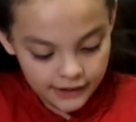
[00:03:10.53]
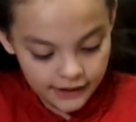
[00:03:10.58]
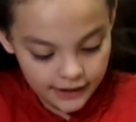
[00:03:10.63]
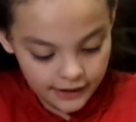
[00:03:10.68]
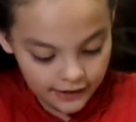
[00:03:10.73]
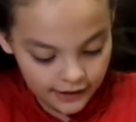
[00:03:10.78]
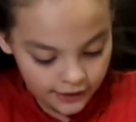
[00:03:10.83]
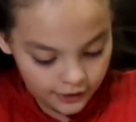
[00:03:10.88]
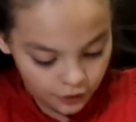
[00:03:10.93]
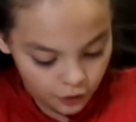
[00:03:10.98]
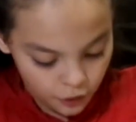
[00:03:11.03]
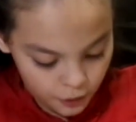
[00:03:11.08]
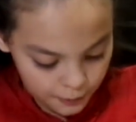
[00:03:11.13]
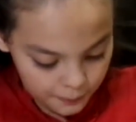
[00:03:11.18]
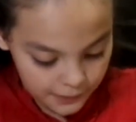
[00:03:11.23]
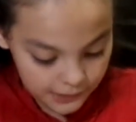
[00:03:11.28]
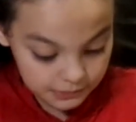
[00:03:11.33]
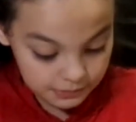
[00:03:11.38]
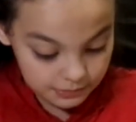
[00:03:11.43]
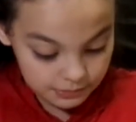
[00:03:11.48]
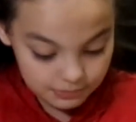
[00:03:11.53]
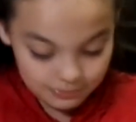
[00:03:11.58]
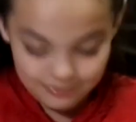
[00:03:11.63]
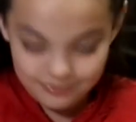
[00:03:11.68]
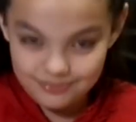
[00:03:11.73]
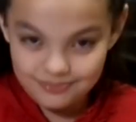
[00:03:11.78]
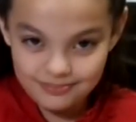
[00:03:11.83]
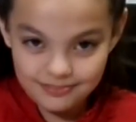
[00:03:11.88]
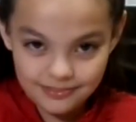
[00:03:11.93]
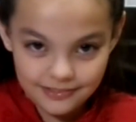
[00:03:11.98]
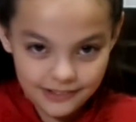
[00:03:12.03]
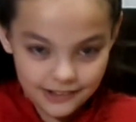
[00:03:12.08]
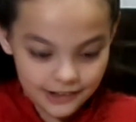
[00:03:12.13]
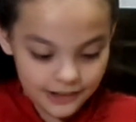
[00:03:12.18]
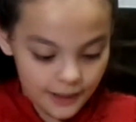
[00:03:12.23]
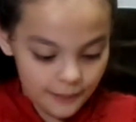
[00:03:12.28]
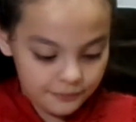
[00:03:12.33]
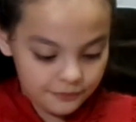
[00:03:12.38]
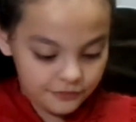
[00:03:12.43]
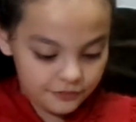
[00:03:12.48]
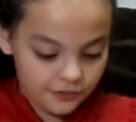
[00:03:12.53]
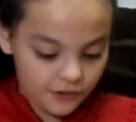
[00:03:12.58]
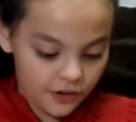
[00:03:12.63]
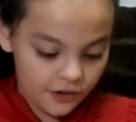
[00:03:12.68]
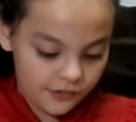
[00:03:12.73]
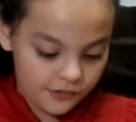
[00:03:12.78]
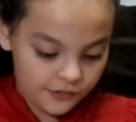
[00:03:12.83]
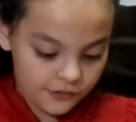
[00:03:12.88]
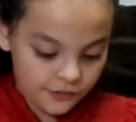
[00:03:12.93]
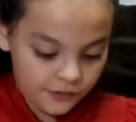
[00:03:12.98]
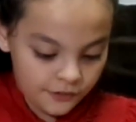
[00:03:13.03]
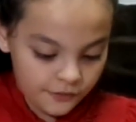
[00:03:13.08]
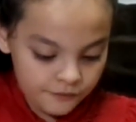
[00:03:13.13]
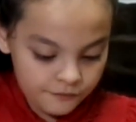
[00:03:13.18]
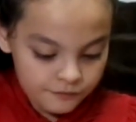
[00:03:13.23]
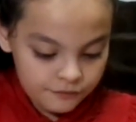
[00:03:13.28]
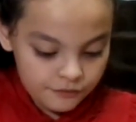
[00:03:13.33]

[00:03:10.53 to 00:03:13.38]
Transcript: I gotta open it up farther.